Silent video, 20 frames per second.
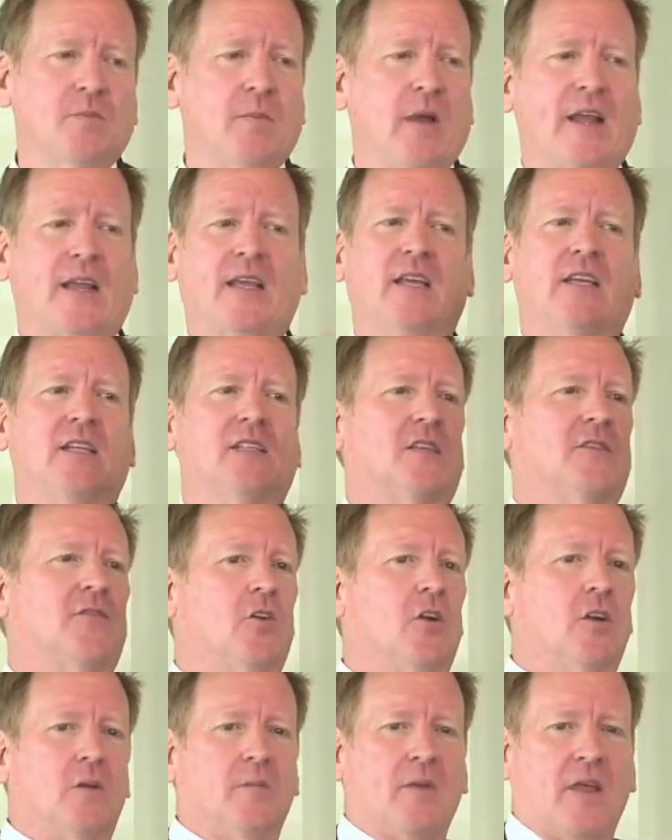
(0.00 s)
My kids have
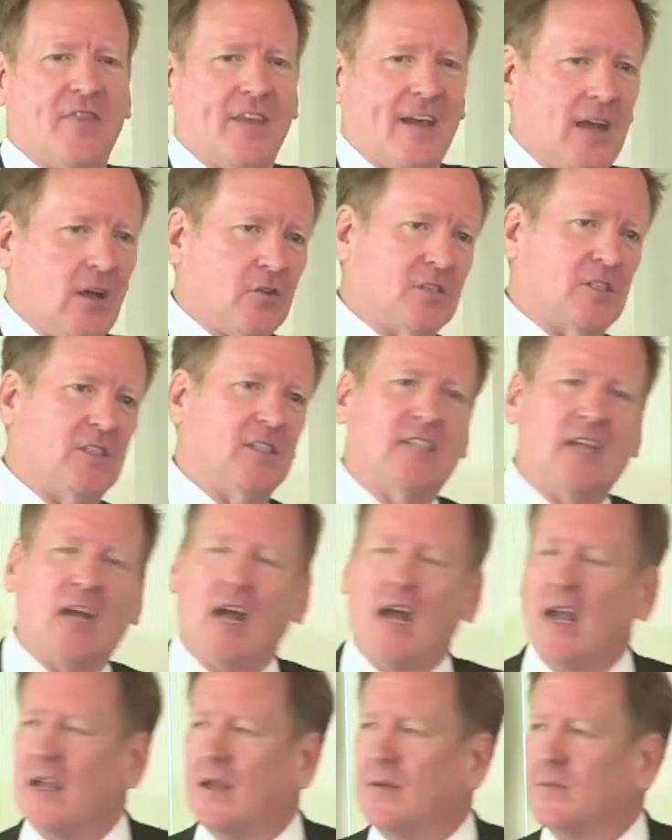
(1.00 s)
heard them 1,000
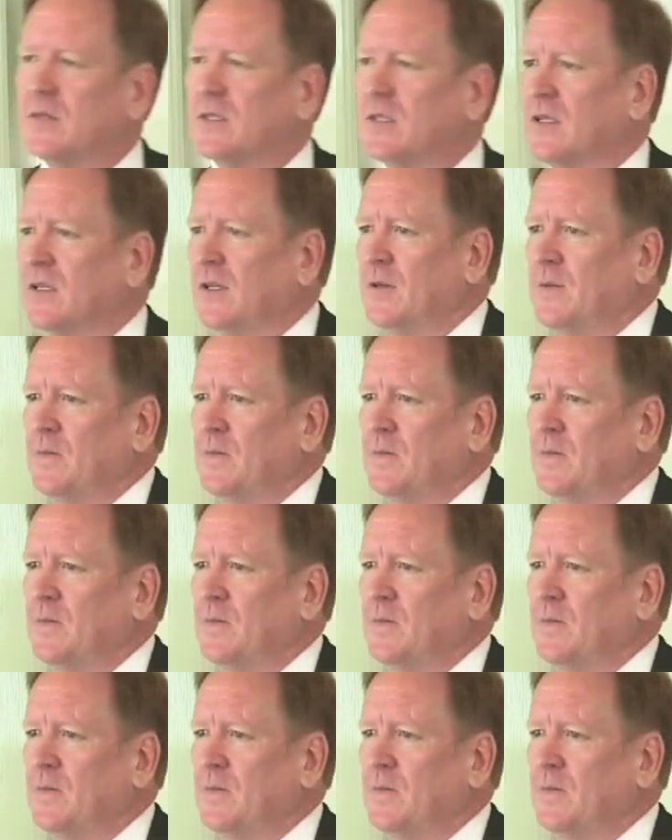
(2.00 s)
times.